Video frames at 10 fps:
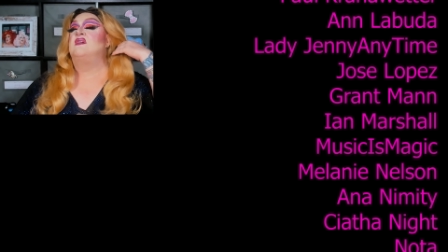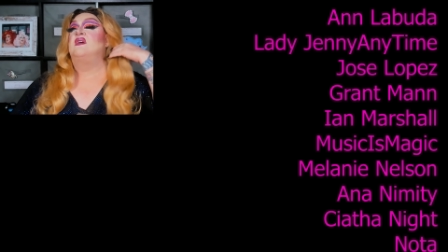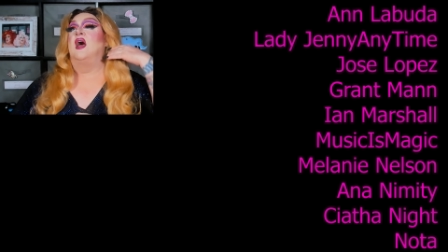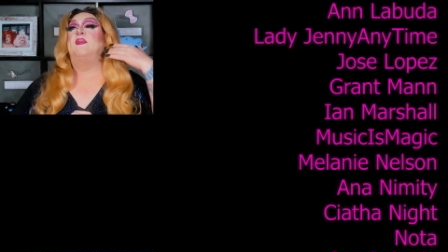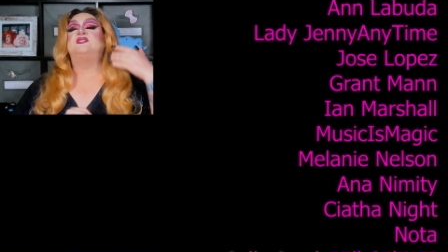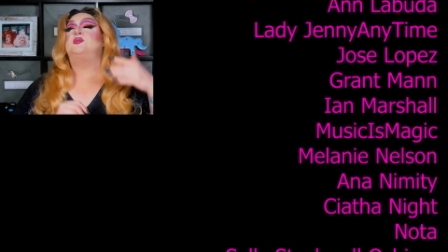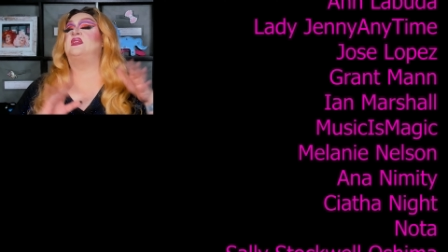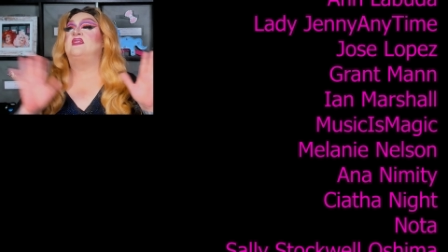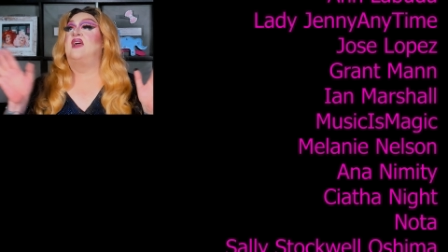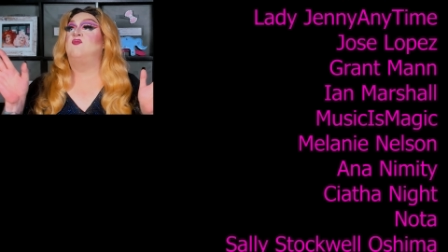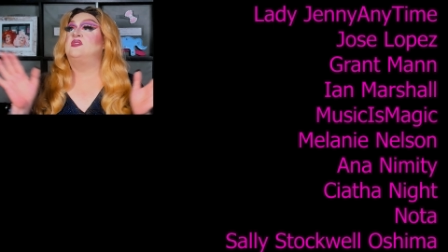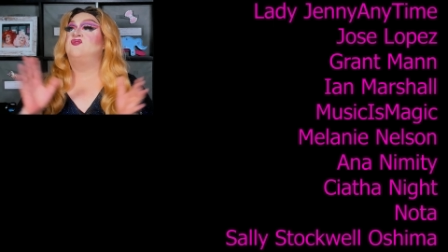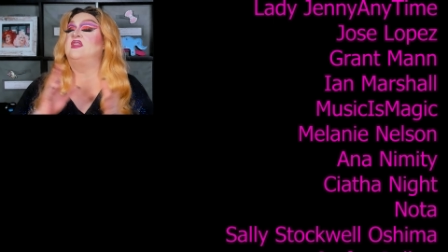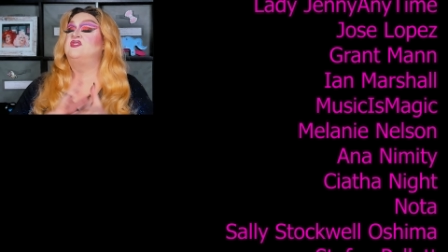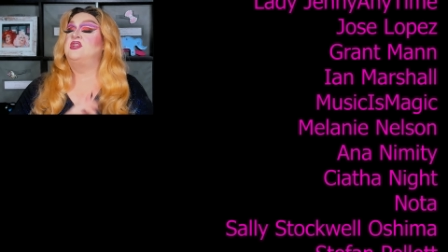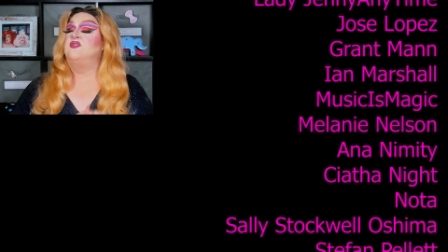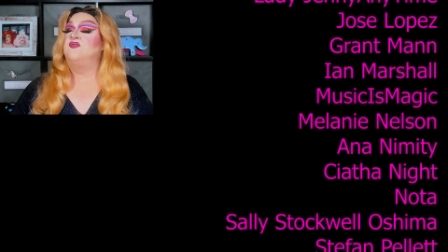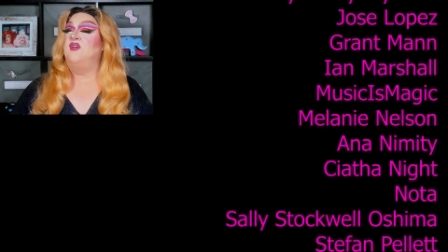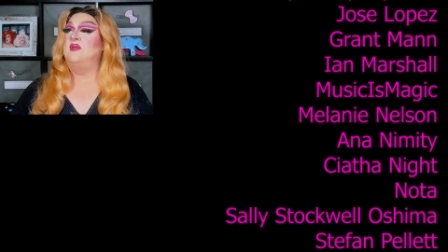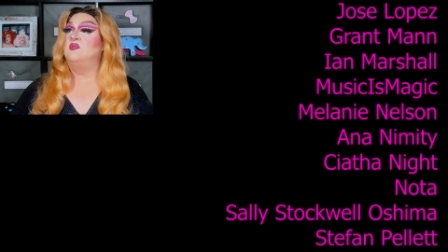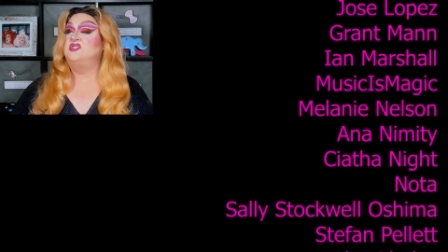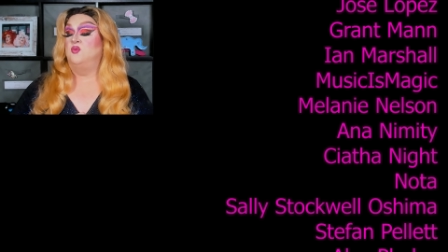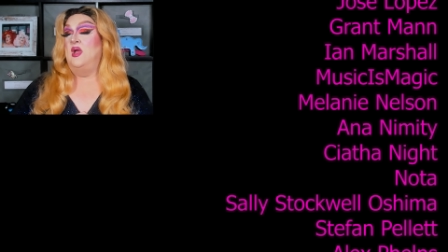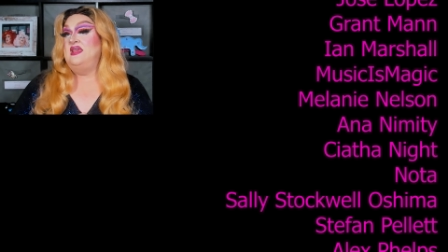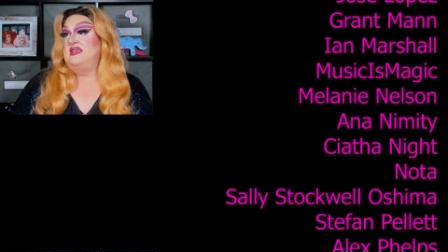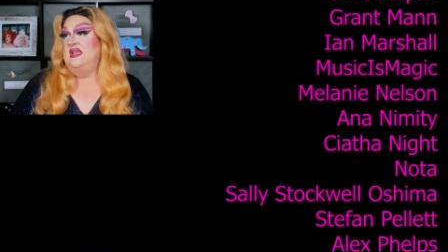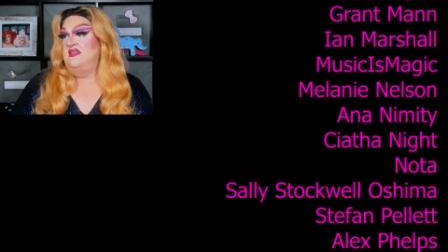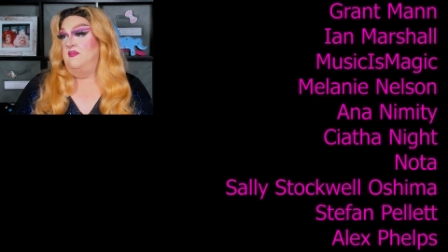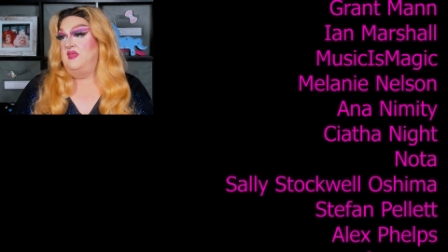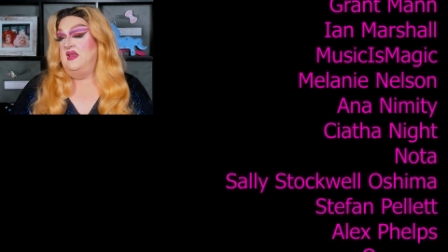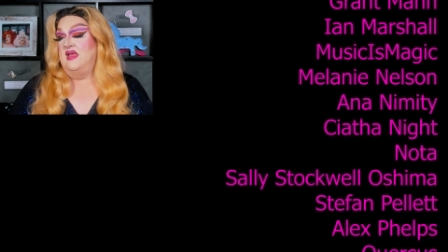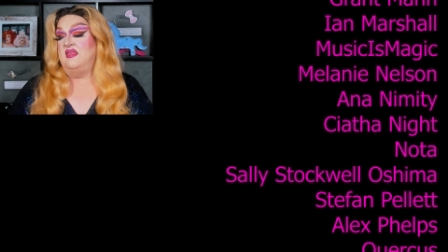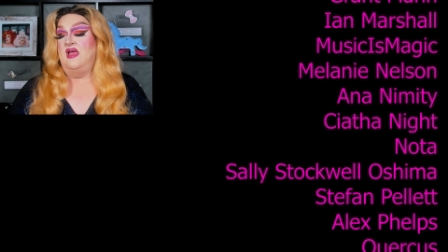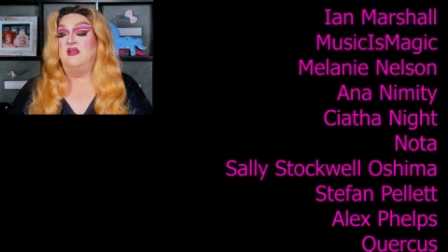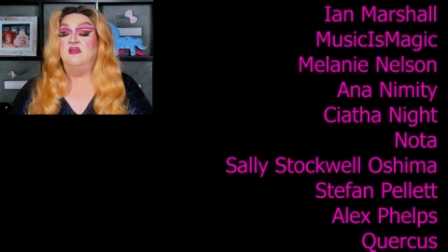I'll bet you he doesn't have one transgendered friend, which is why he said something like that.